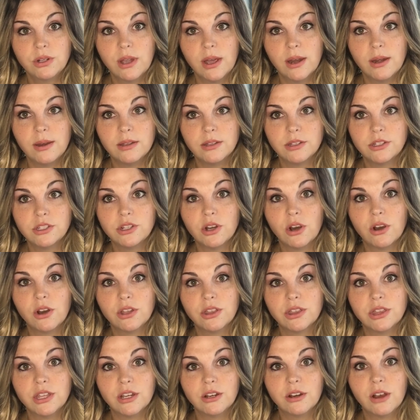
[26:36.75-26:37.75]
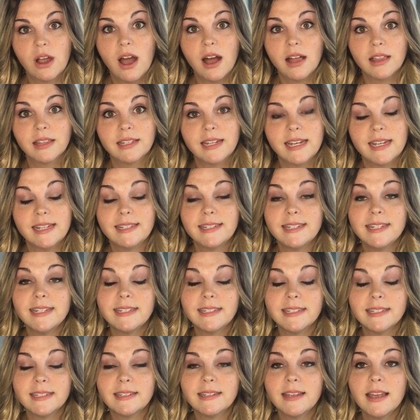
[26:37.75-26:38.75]
going to start their holiday
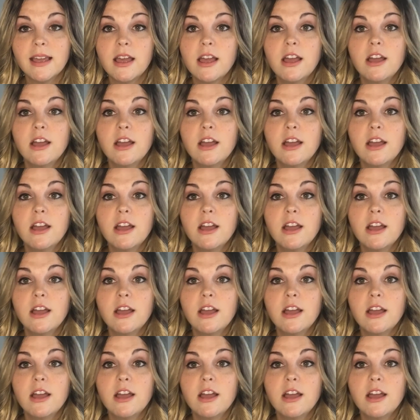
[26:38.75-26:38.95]
season.